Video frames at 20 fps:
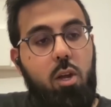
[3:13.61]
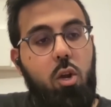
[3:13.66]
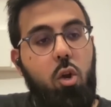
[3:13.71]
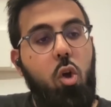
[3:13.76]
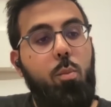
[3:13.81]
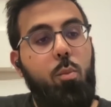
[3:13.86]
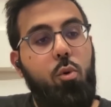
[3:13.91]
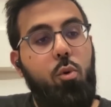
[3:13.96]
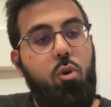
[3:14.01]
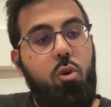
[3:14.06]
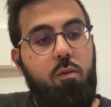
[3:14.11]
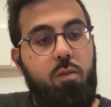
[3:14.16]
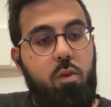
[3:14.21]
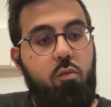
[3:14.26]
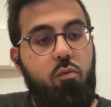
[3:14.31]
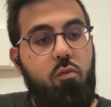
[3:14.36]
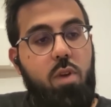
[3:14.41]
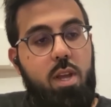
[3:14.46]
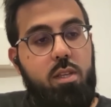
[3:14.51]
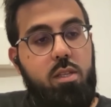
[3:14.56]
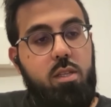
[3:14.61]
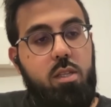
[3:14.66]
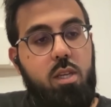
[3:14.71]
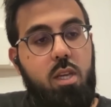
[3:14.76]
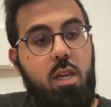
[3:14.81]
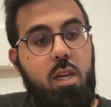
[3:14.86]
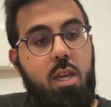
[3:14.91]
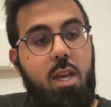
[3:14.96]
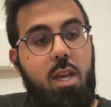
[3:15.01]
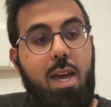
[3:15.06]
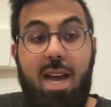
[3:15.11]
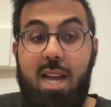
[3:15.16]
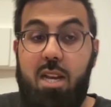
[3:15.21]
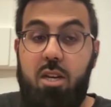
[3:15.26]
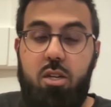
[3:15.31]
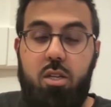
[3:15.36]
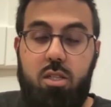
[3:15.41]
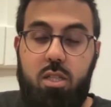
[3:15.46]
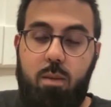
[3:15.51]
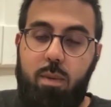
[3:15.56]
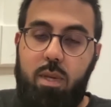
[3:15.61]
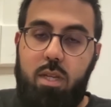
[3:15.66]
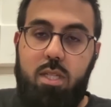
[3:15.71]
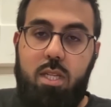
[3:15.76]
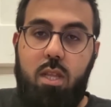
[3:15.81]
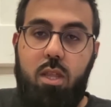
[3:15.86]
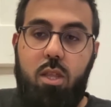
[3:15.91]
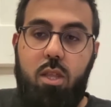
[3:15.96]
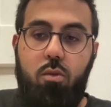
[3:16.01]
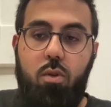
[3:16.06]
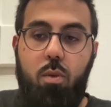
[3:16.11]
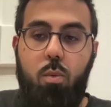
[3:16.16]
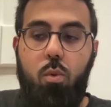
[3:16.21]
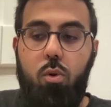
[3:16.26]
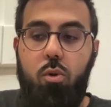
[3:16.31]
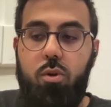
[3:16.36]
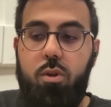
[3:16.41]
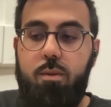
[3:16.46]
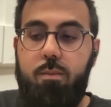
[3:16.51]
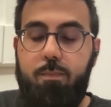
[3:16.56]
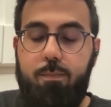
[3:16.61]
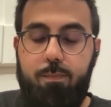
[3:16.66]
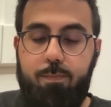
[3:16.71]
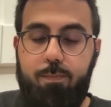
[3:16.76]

a lot more of the risk and to some extent the reward.